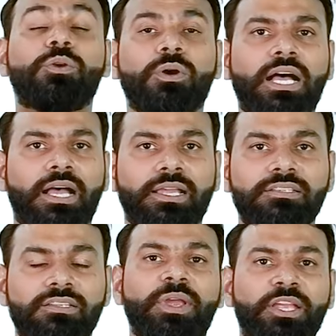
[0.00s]
So
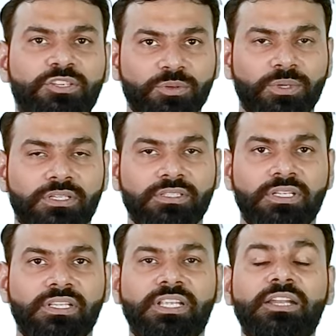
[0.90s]
guys, make sure
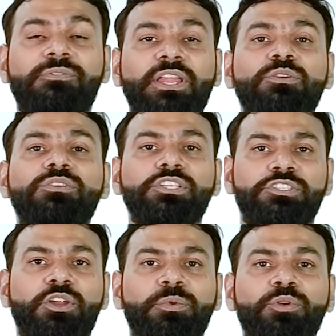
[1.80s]
that when you
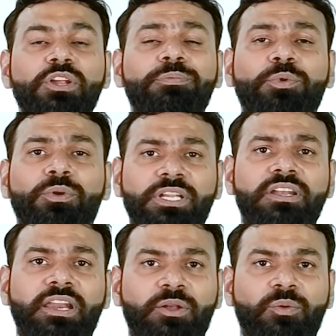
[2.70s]
distribute your
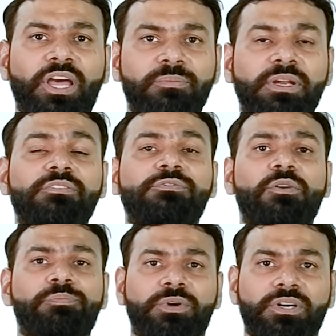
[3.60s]
protein requirement
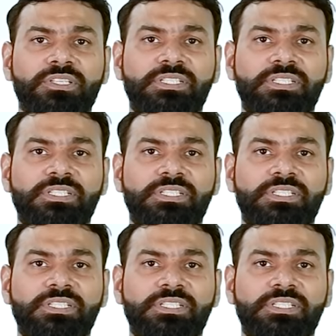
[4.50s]
for per